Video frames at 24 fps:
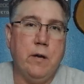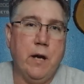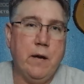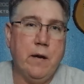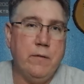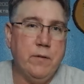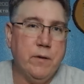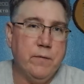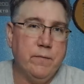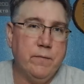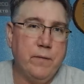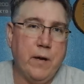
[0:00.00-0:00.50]
You
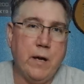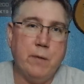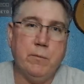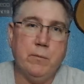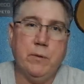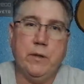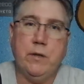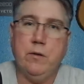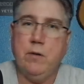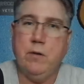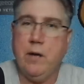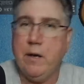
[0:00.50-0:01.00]
have your
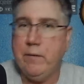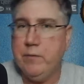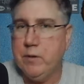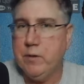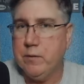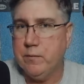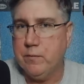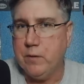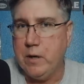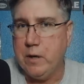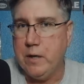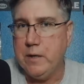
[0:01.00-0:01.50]
family, you have
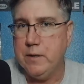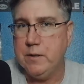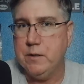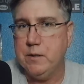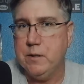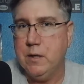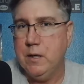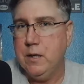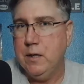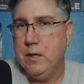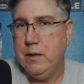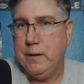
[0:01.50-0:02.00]
your
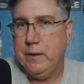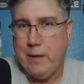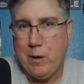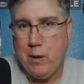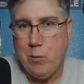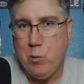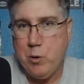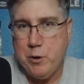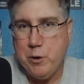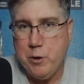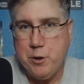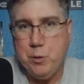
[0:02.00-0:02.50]
friends
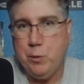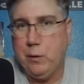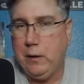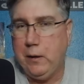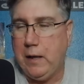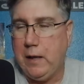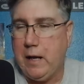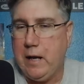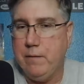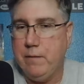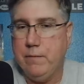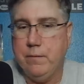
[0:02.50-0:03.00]
that want you
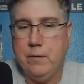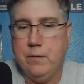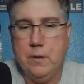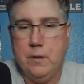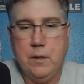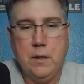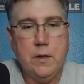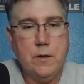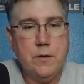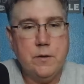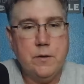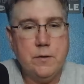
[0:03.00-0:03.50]
alive.
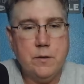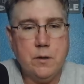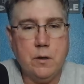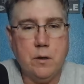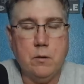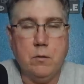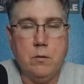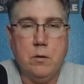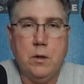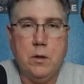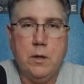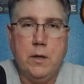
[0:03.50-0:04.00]

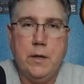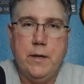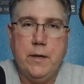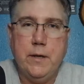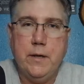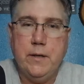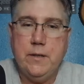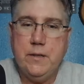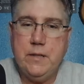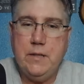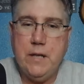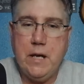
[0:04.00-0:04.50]
So
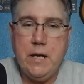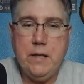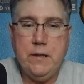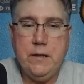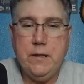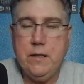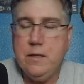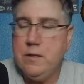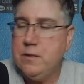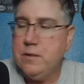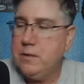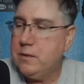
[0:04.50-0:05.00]
take
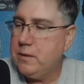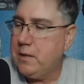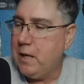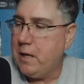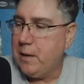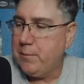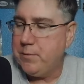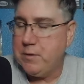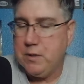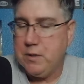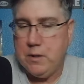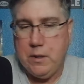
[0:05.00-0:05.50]
these
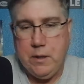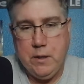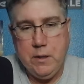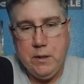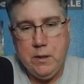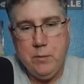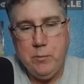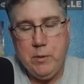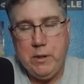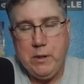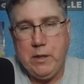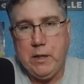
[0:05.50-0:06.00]
steps in
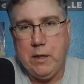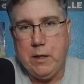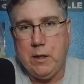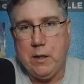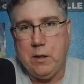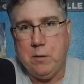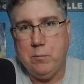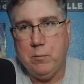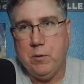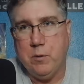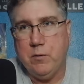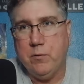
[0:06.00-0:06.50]
the
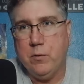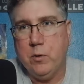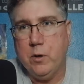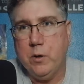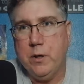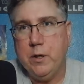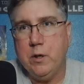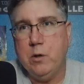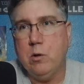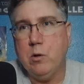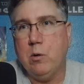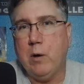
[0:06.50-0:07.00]
beginning before
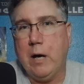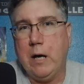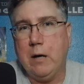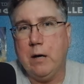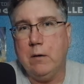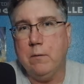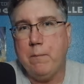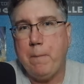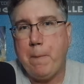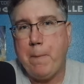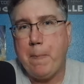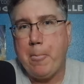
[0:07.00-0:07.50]
you go
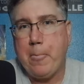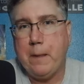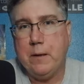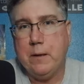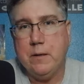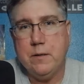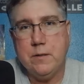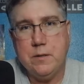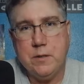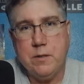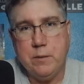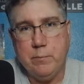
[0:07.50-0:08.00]
out
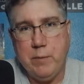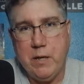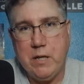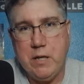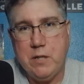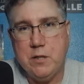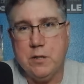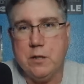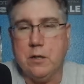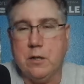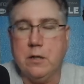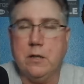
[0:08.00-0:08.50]
to
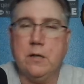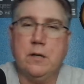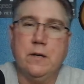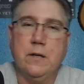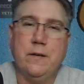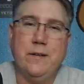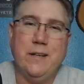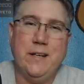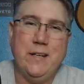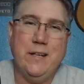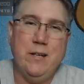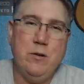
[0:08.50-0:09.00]
make sure
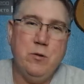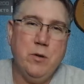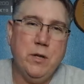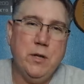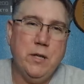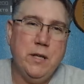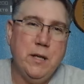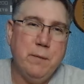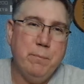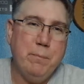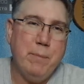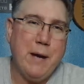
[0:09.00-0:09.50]
that you
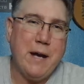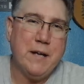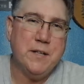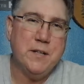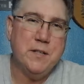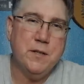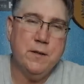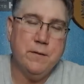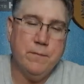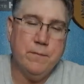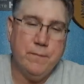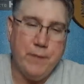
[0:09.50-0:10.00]
could get back
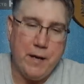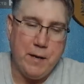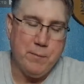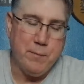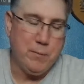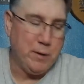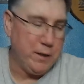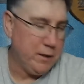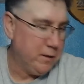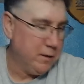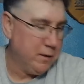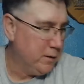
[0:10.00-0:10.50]
to your
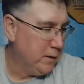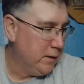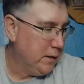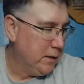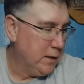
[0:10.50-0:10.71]
family.